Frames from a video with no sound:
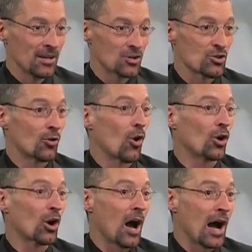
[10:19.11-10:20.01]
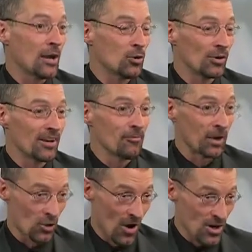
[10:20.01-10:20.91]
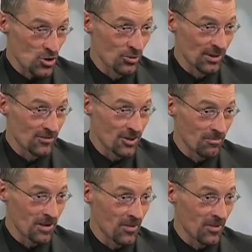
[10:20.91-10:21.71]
it's no longer I who live, but Christ who lives in me,